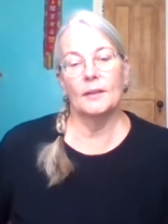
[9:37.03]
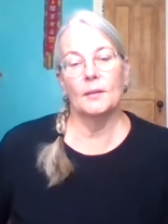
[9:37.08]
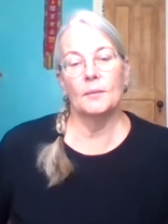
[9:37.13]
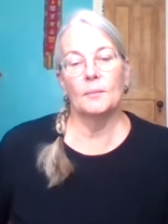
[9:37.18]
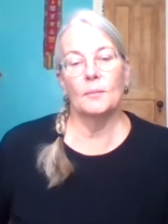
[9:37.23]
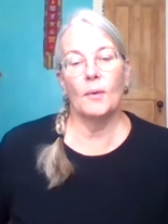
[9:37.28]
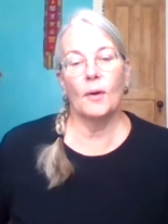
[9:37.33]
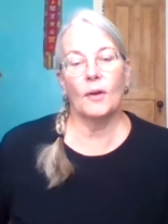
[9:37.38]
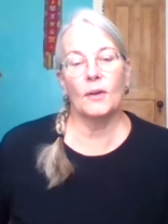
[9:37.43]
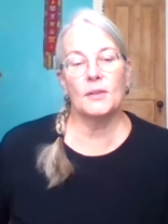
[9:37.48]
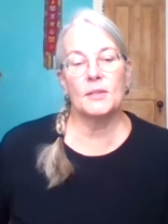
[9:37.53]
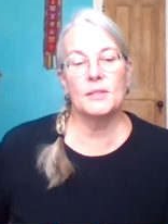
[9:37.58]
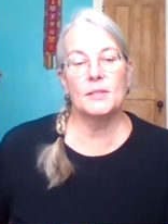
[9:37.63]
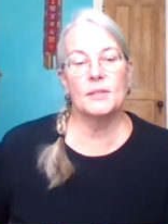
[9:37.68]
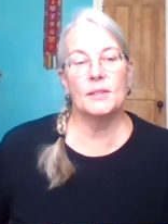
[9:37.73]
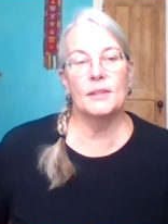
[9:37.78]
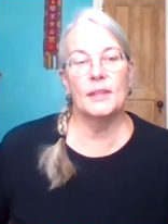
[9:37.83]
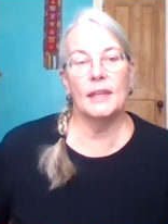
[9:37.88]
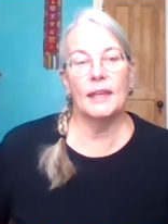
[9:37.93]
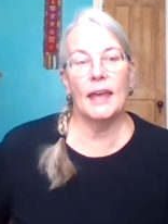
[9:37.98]
marks
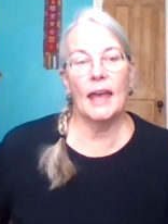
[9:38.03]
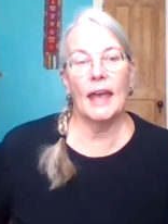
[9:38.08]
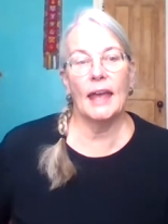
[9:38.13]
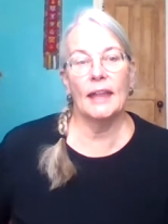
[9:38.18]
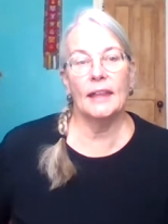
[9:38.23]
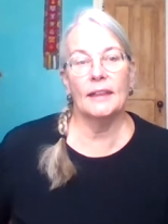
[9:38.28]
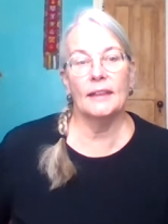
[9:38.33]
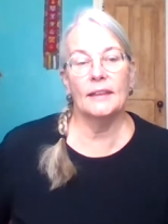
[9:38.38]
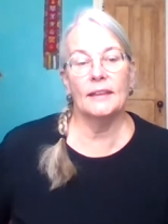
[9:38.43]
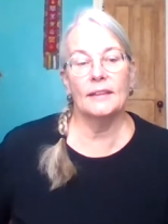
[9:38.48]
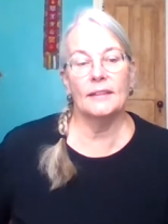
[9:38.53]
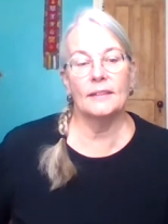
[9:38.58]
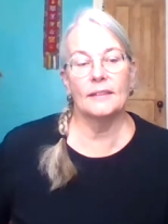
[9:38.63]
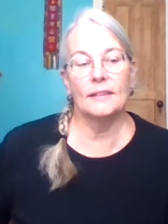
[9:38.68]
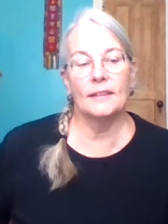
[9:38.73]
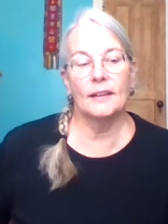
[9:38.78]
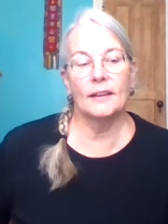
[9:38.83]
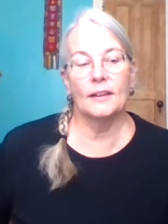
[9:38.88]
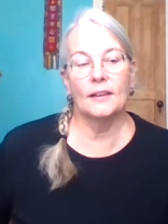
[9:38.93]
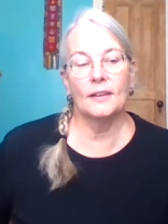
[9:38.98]
the end,
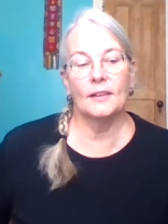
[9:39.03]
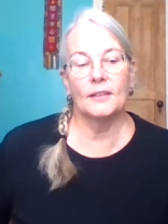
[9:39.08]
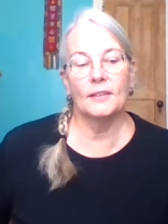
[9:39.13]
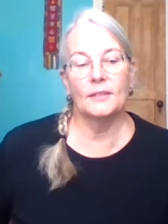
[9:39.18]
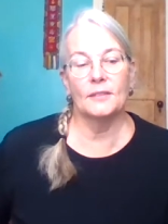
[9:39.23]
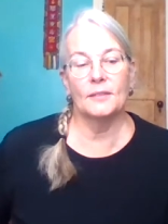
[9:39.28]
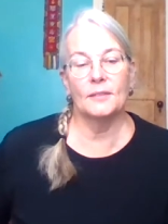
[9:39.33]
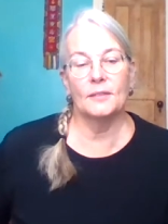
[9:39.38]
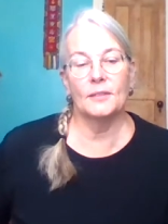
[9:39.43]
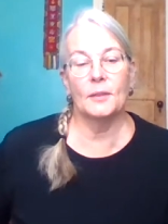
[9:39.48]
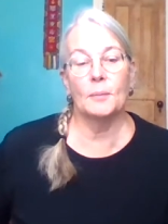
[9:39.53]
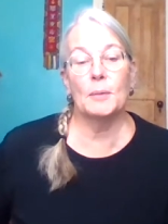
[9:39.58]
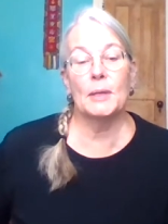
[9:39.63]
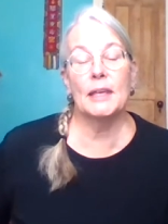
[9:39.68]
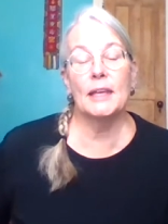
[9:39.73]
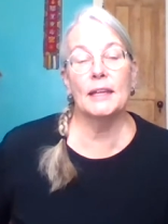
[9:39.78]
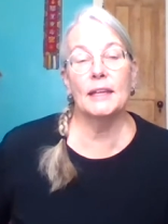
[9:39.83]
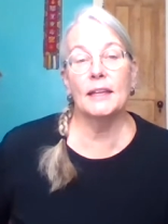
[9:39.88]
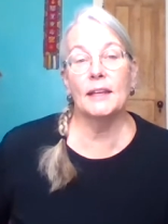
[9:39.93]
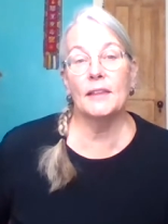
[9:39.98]
uh, the
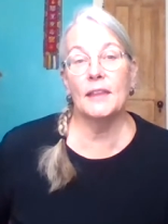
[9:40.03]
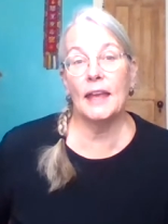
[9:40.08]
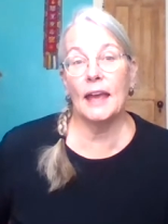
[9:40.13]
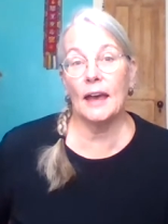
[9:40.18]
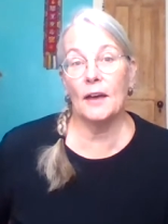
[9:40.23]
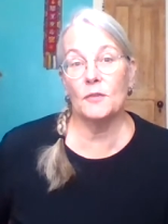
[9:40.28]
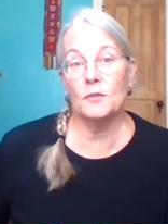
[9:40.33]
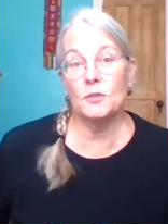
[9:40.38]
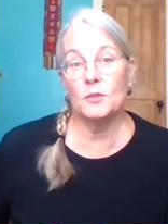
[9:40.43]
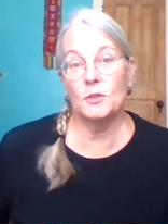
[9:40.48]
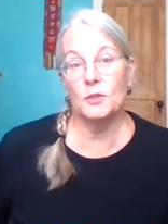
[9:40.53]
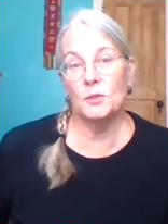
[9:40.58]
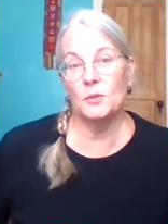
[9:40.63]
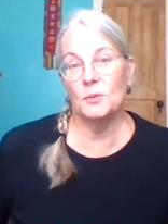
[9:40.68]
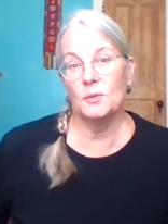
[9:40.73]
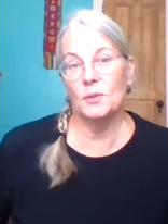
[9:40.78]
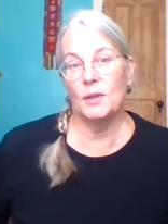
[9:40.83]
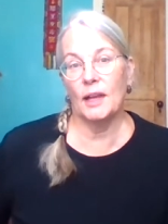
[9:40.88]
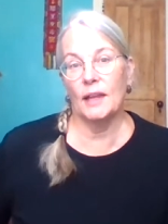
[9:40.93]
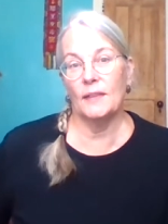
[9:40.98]
beginning of the
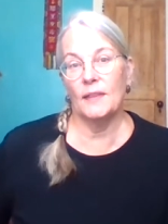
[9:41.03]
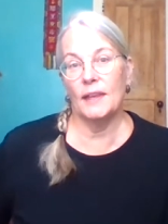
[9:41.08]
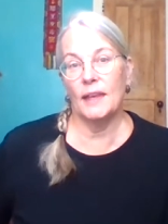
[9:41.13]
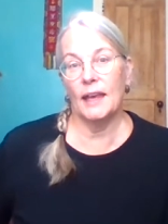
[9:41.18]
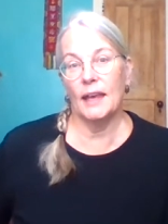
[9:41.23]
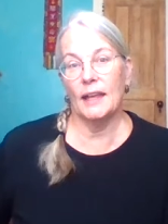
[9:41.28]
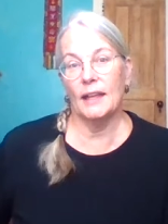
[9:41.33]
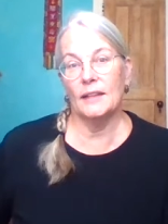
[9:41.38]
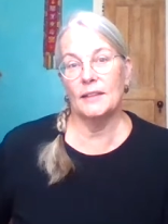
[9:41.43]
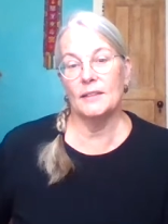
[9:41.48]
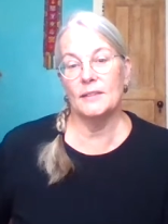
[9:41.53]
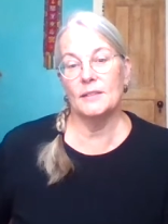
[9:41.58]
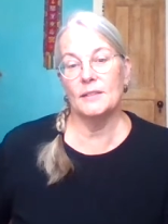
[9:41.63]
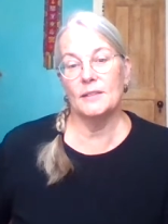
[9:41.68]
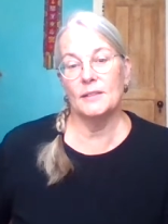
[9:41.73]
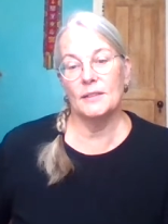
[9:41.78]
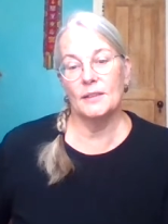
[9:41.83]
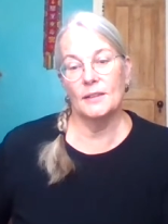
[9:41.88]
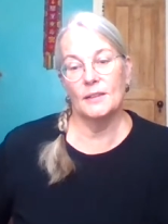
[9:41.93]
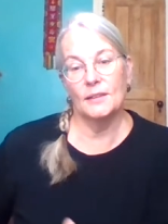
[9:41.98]
afternoon, and the end
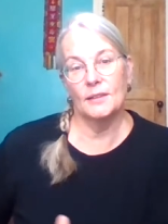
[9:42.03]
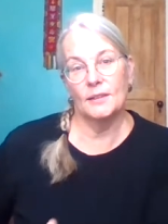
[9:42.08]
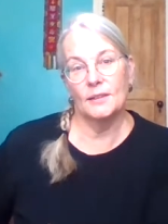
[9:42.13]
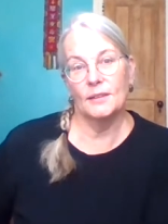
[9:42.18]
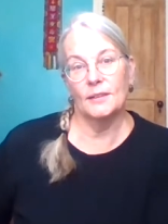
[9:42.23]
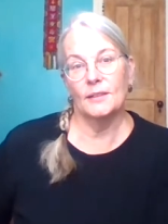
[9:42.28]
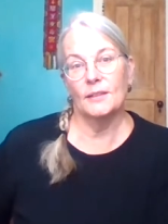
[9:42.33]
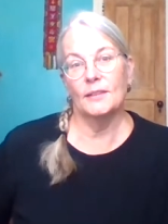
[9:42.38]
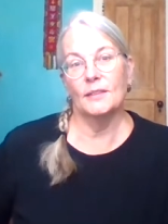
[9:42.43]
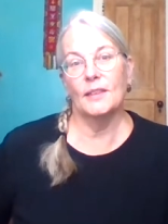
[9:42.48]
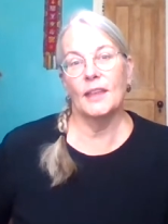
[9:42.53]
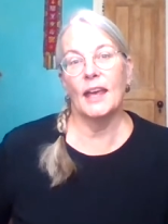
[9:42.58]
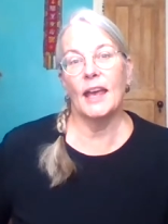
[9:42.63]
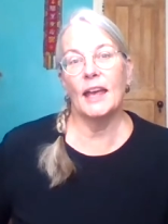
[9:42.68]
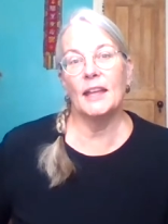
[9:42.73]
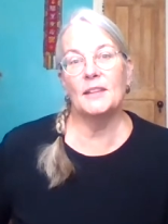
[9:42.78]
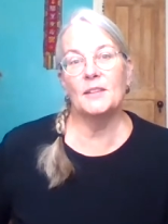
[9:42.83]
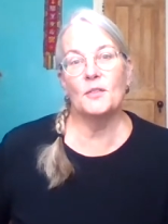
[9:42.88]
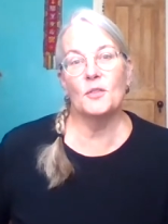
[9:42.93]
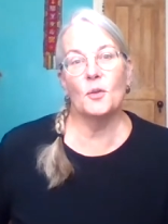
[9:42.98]

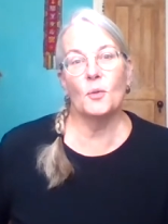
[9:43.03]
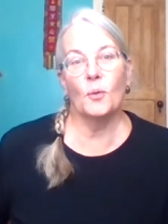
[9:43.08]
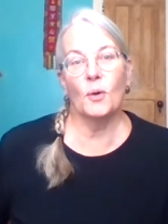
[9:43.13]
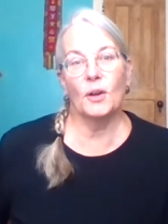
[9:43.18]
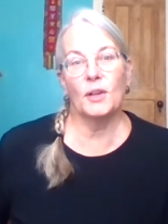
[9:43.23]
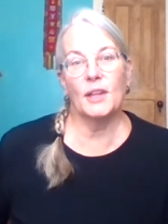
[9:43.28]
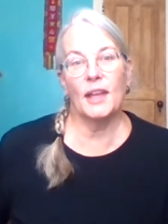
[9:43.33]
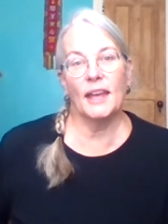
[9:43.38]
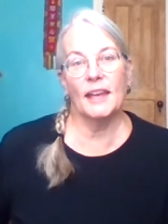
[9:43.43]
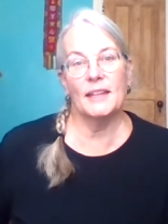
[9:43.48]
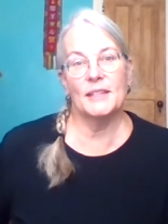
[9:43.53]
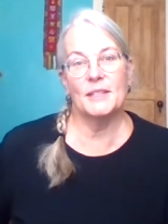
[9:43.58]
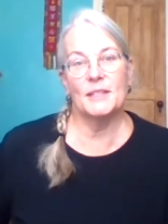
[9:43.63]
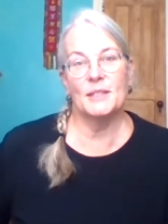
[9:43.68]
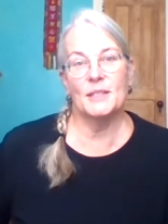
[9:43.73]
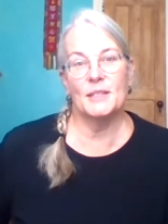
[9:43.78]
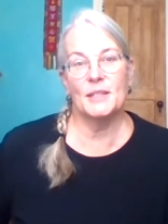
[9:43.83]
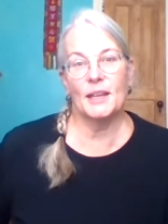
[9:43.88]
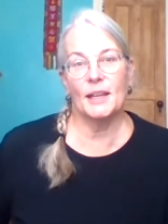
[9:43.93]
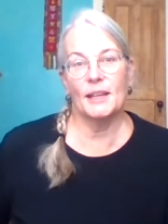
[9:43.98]
of the workday is in
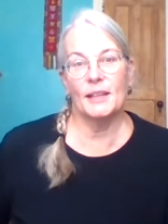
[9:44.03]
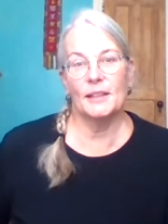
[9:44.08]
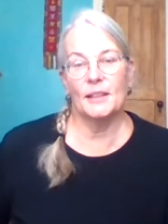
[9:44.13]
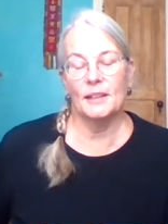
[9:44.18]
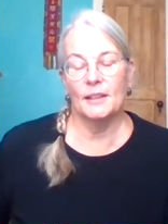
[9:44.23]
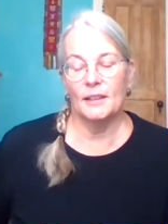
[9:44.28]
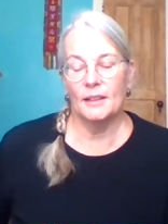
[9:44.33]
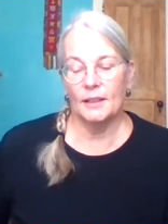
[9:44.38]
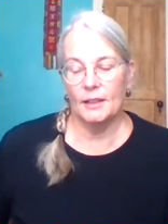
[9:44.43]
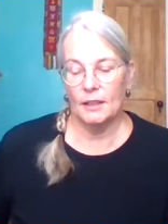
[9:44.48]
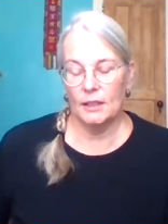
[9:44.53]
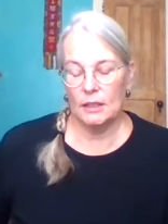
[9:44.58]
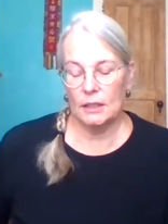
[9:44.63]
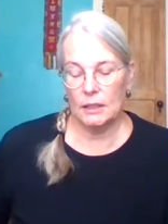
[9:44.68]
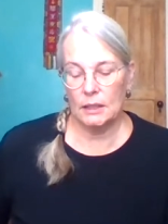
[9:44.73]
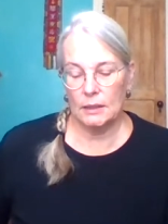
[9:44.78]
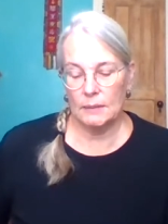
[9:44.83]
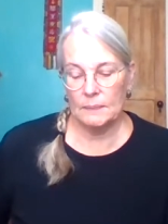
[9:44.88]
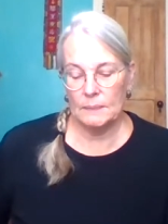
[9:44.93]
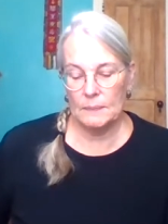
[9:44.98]
sight.
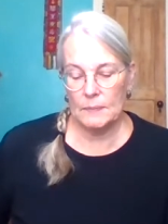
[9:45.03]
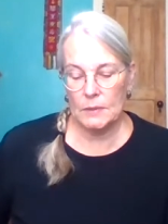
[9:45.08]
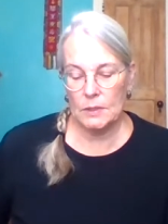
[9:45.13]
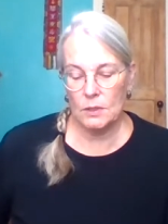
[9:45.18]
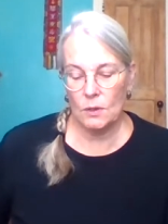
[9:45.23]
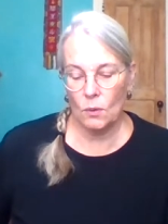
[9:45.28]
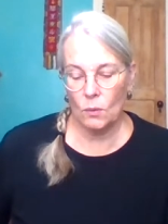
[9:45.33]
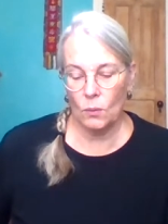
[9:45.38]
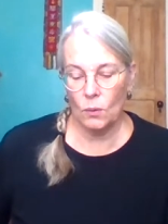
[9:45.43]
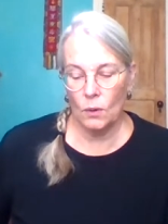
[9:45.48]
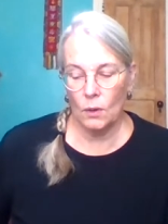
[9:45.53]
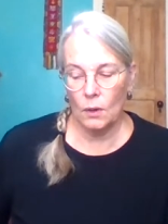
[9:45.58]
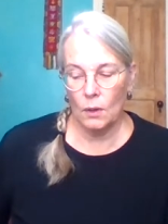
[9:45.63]
So